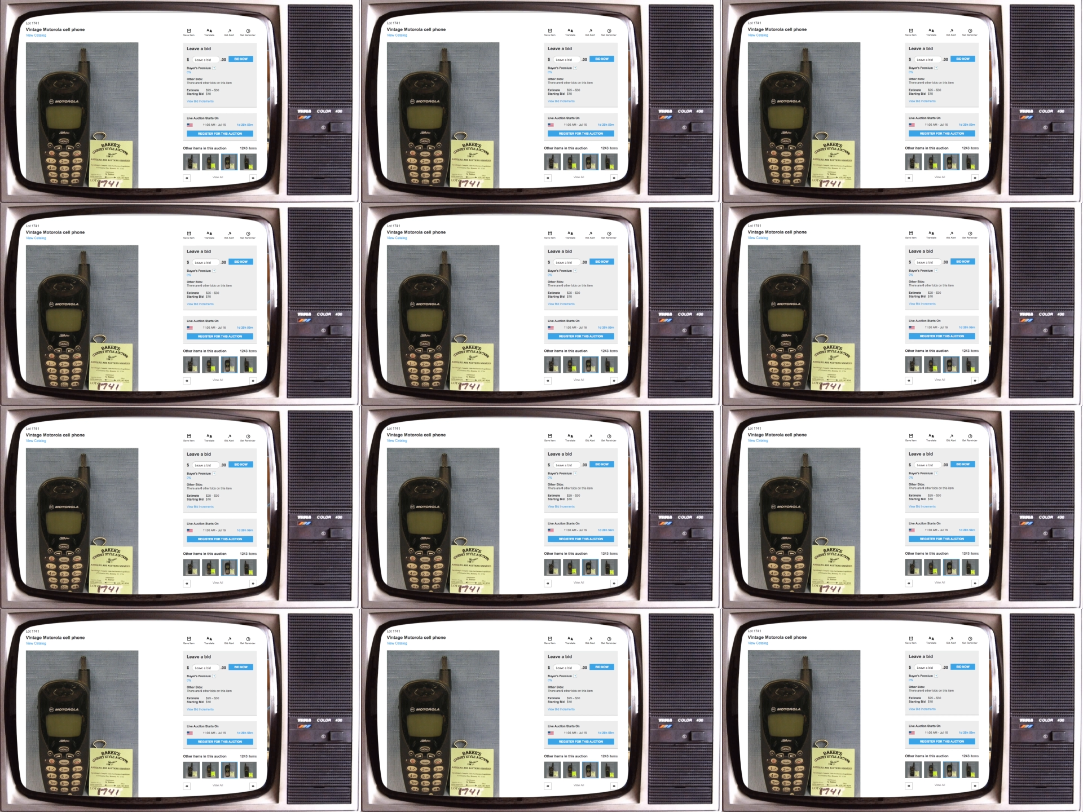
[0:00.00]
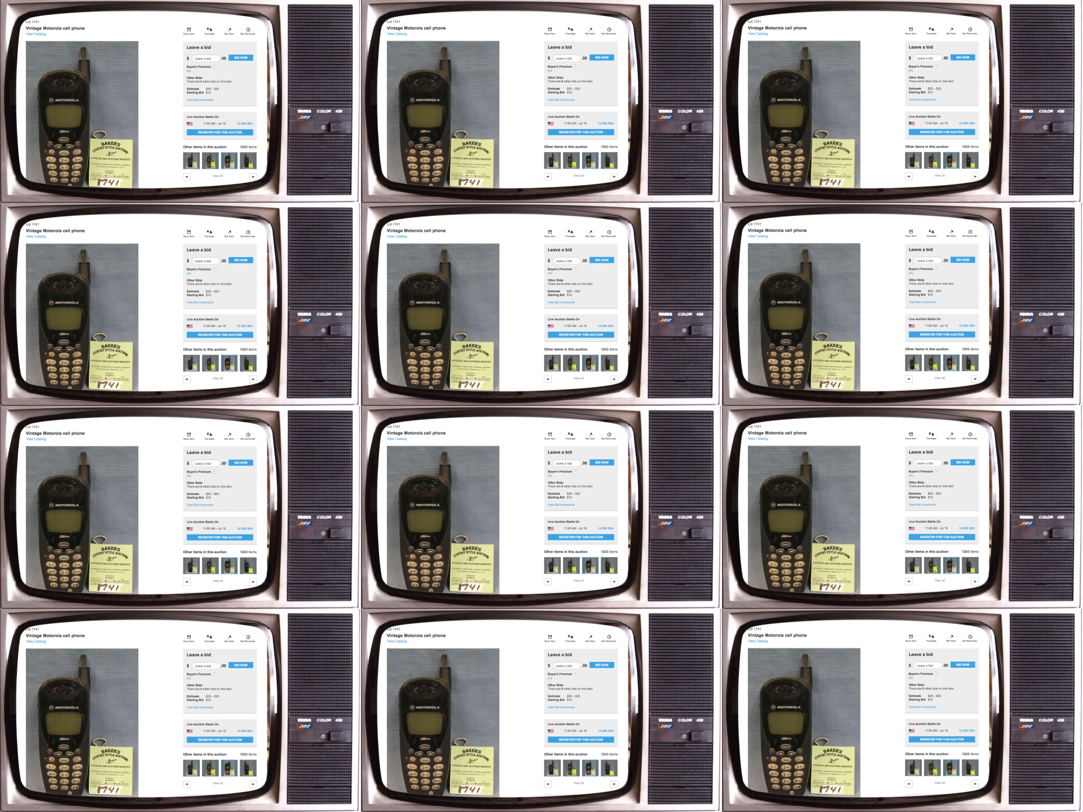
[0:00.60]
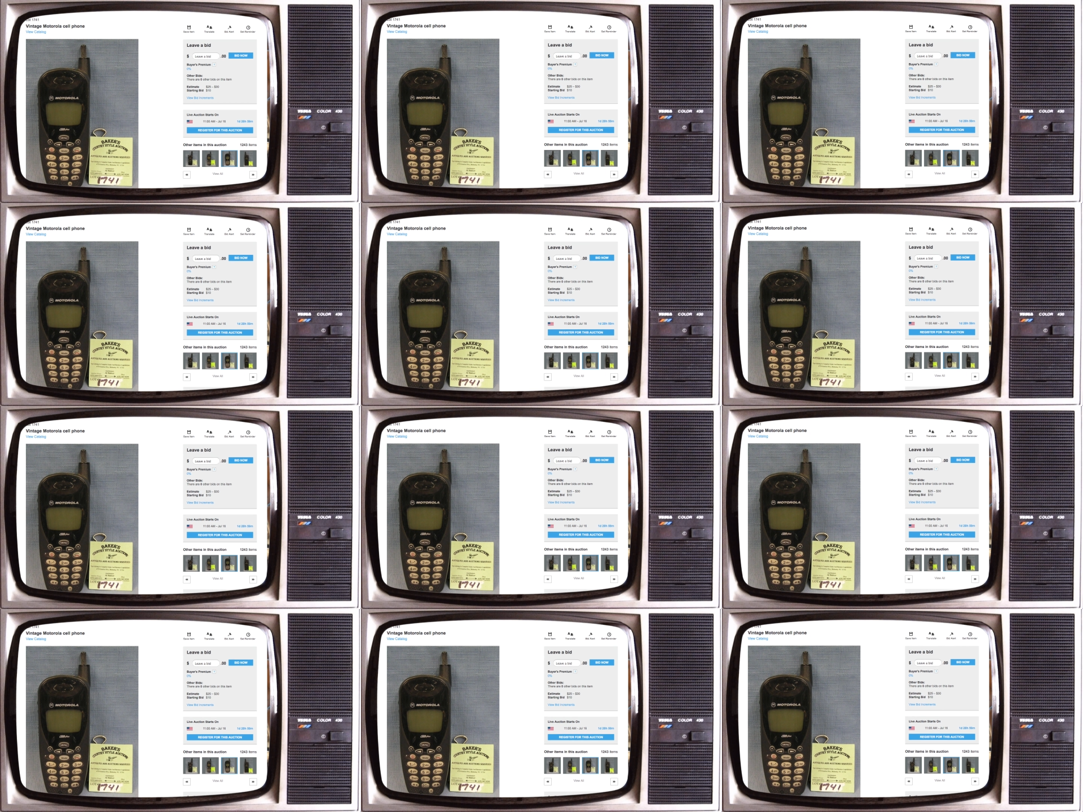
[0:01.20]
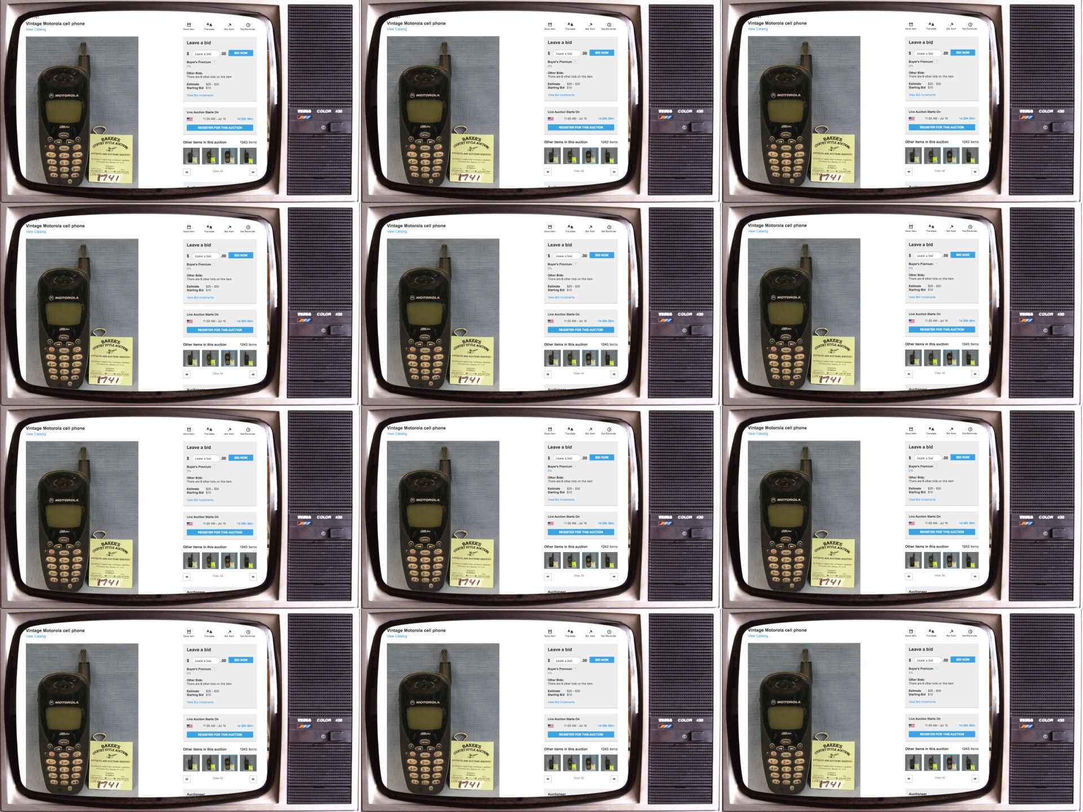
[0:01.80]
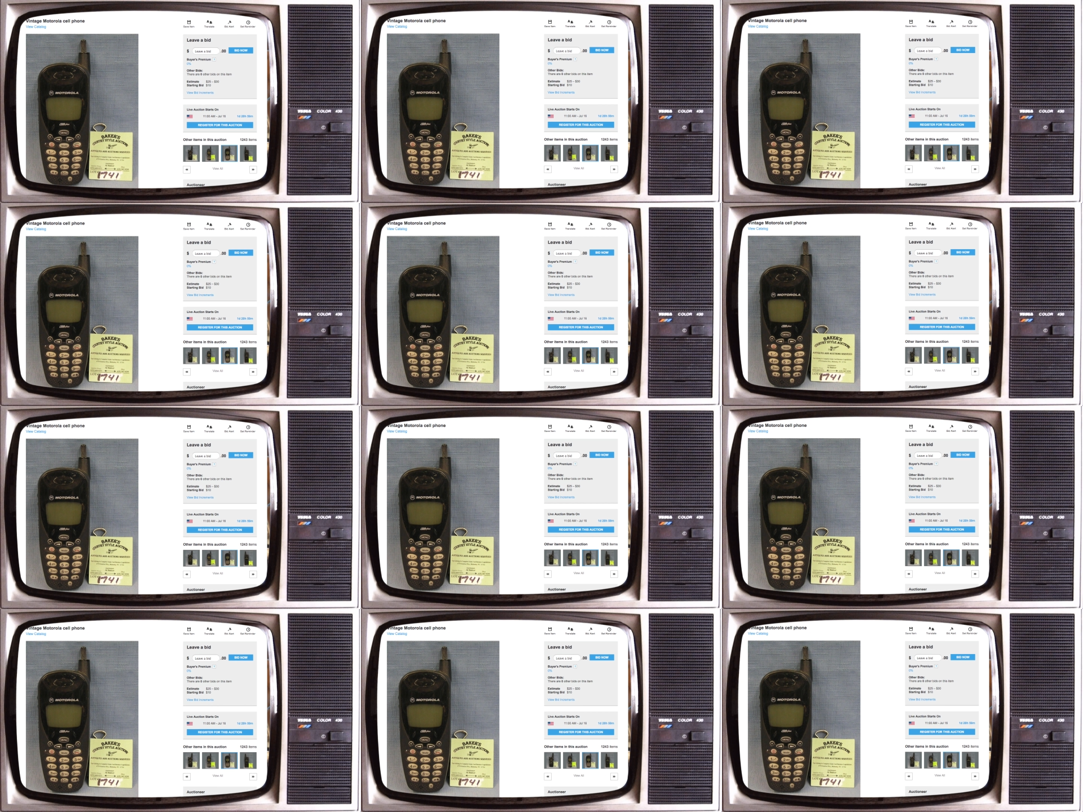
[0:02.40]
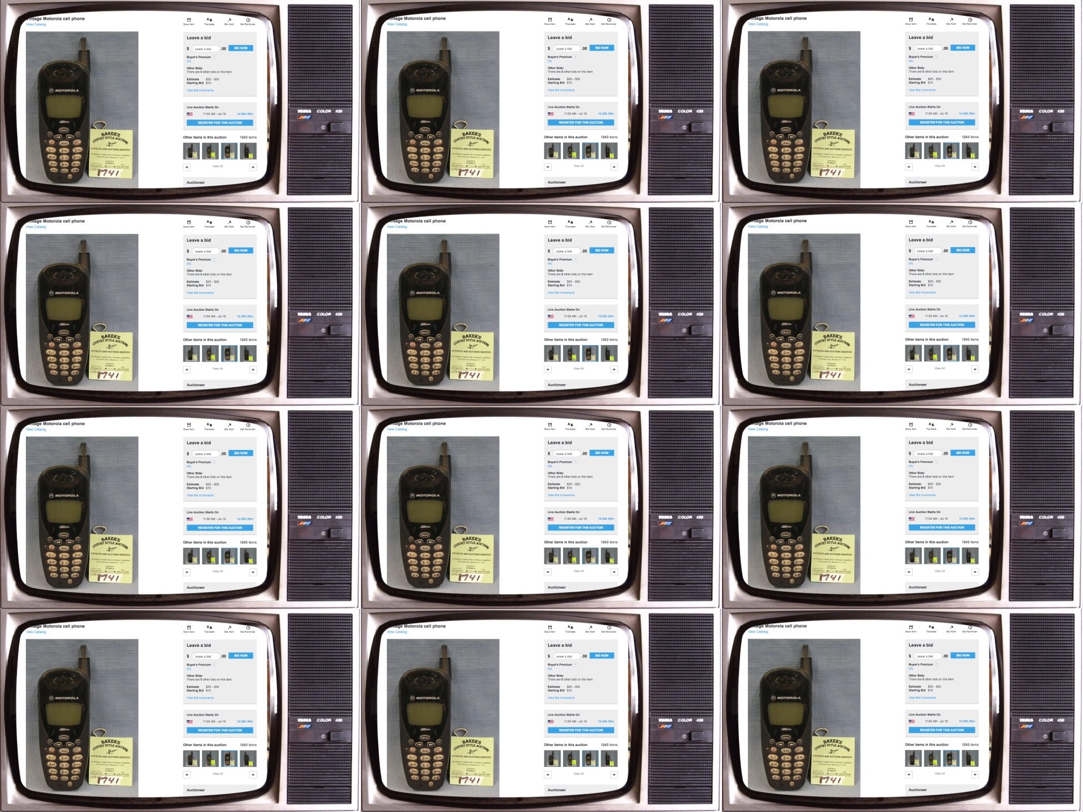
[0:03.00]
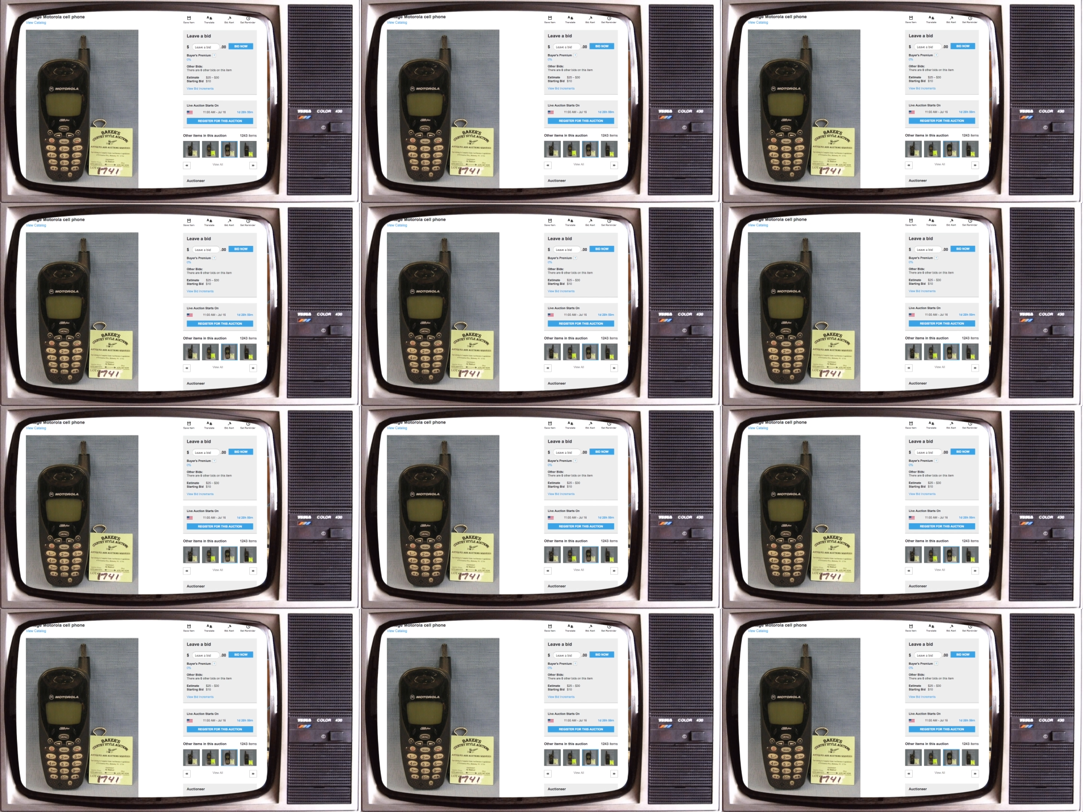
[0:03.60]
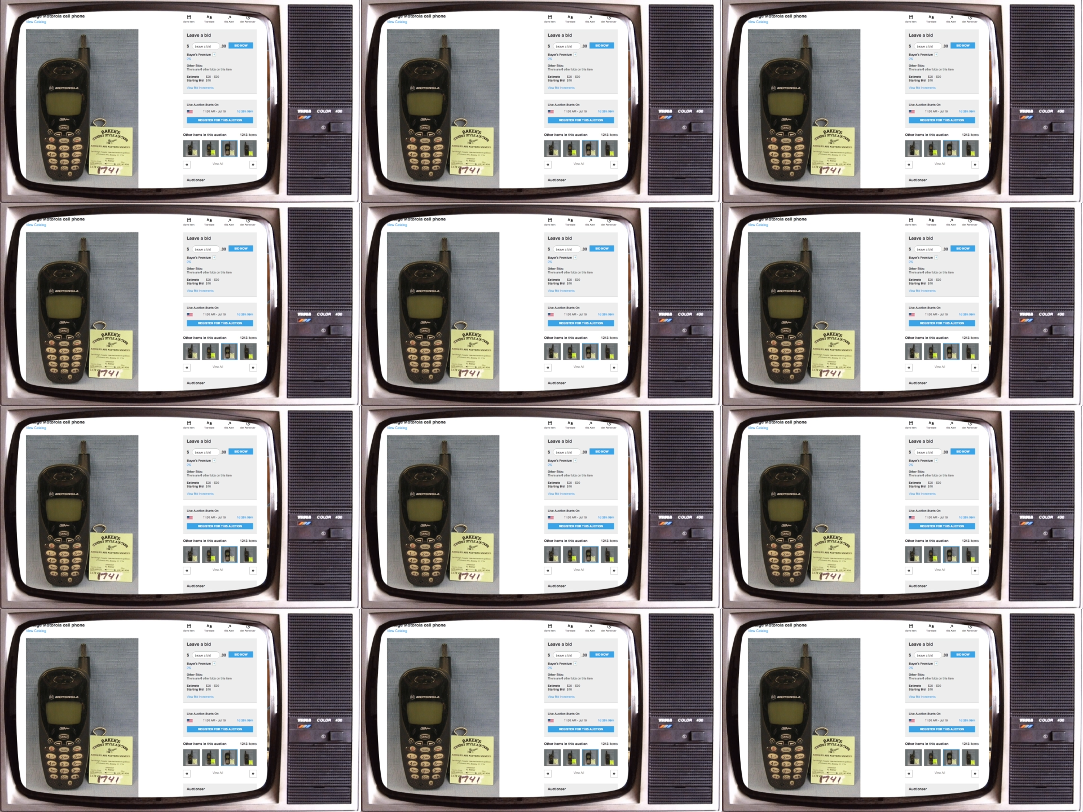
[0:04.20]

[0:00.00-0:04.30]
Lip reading: [unreadable: no face in view]